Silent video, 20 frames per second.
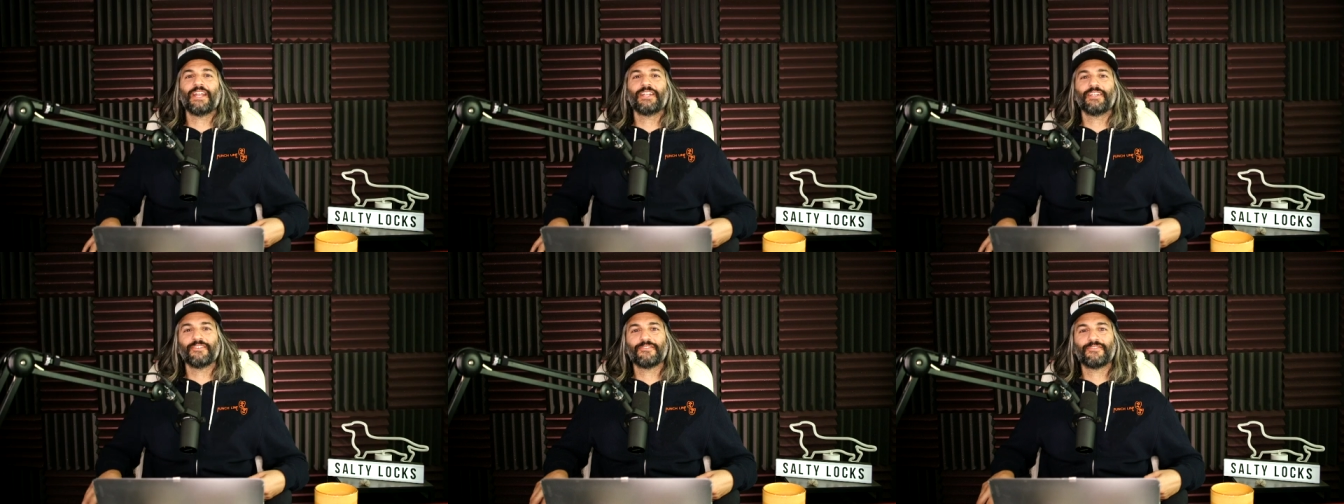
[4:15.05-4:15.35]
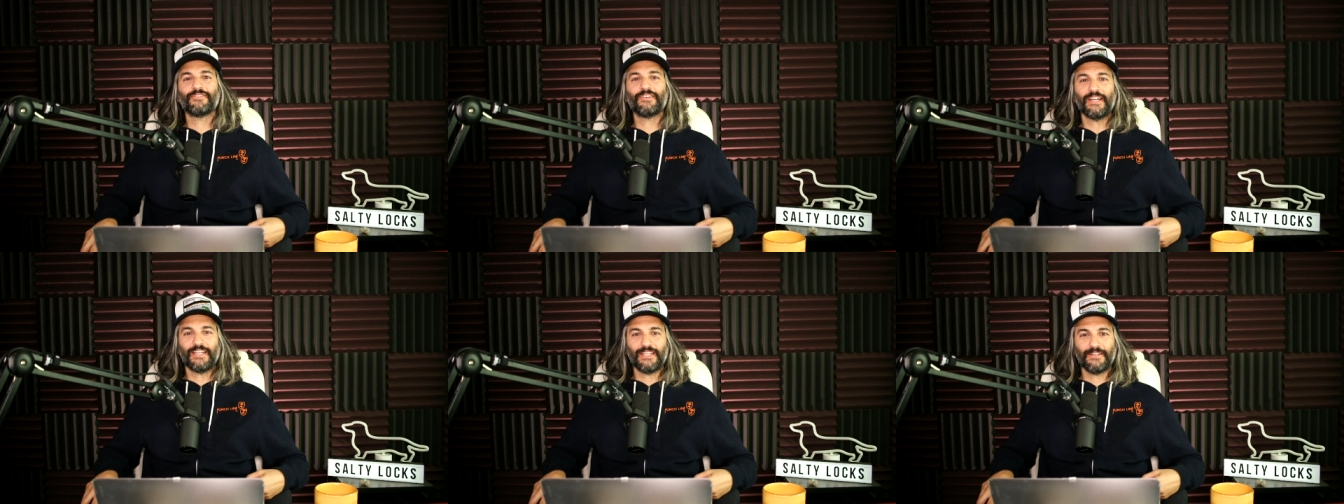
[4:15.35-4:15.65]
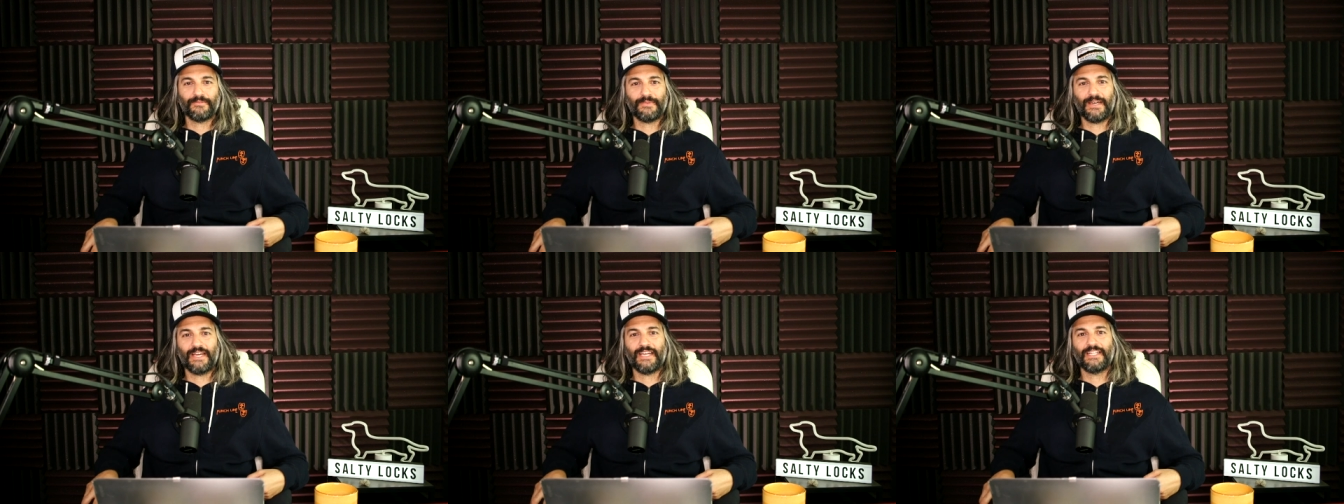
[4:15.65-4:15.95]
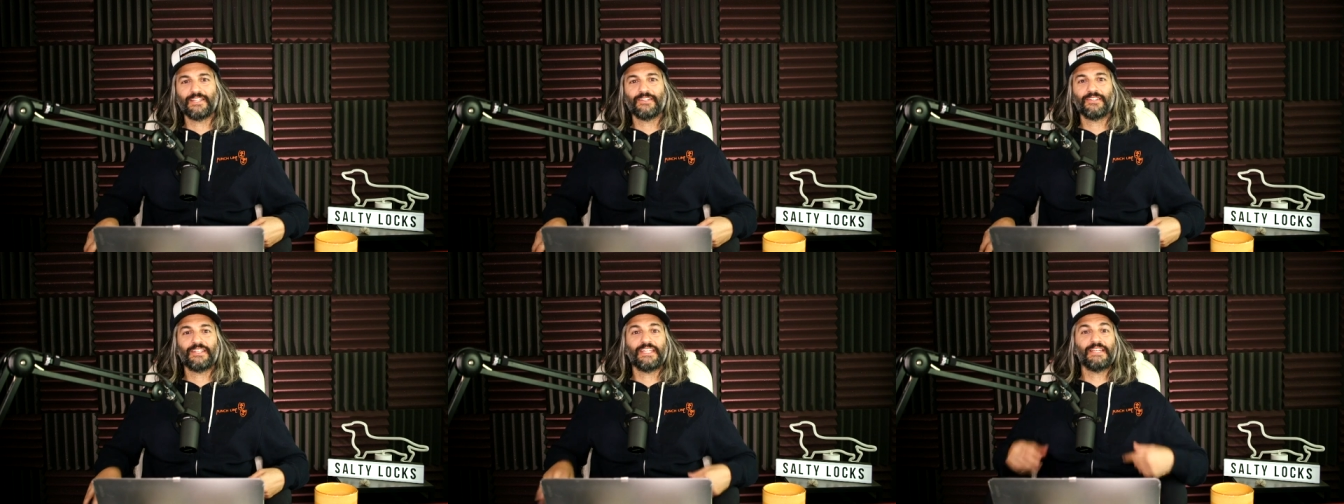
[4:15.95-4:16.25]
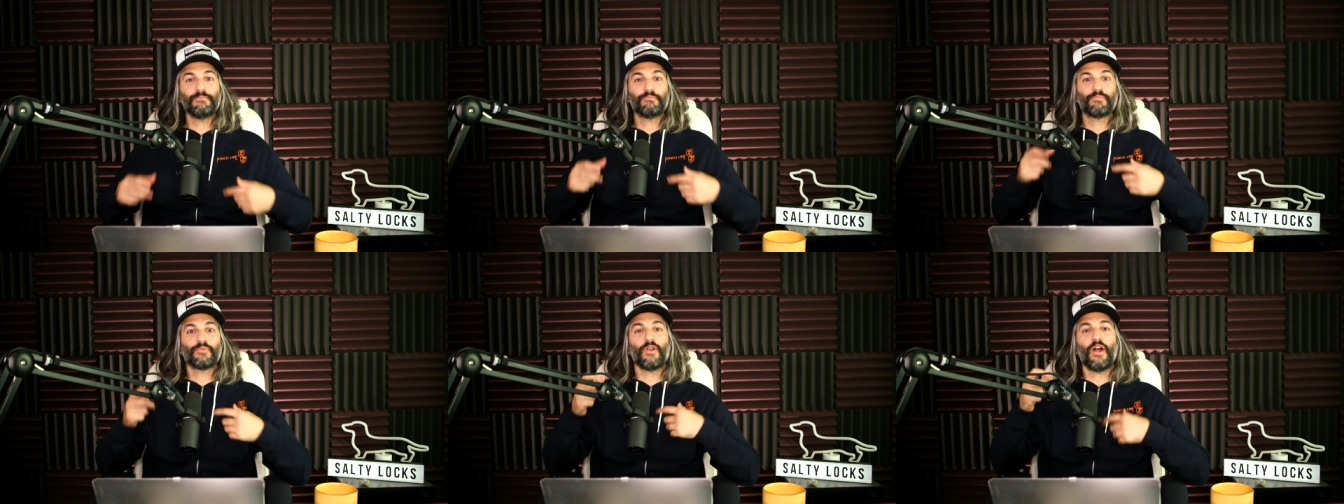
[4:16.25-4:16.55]
of your fucking mind, dude.
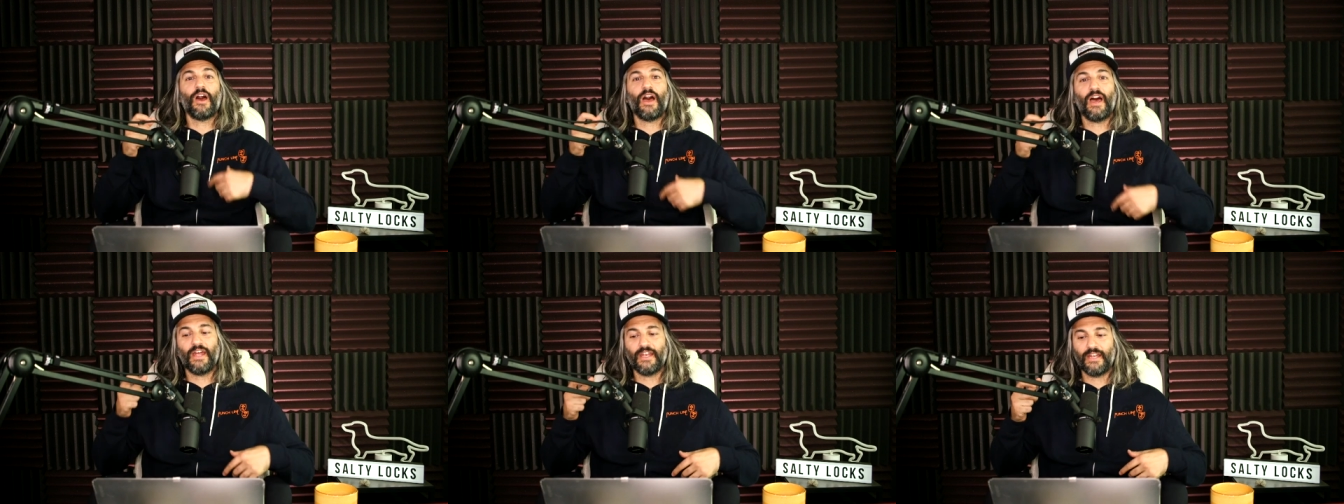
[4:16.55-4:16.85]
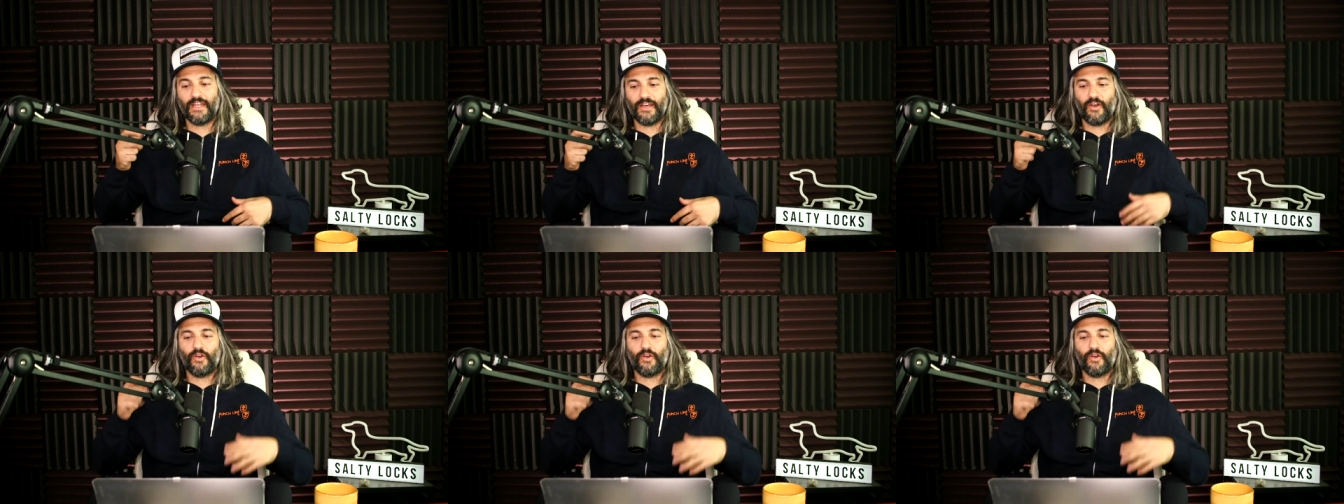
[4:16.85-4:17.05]
He brought,